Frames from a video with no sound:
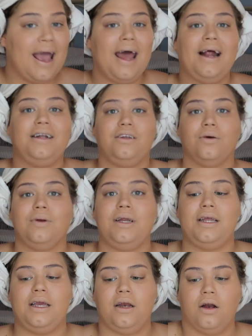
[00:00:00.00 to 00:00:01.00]
and I don't
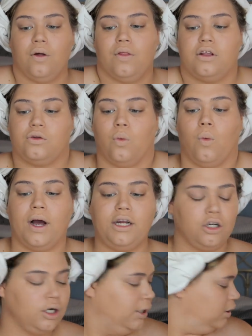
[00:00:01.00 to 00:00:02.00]
need to get it on this
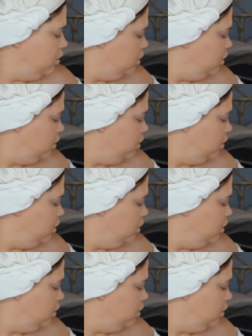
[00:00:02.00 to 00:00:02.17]
white dress.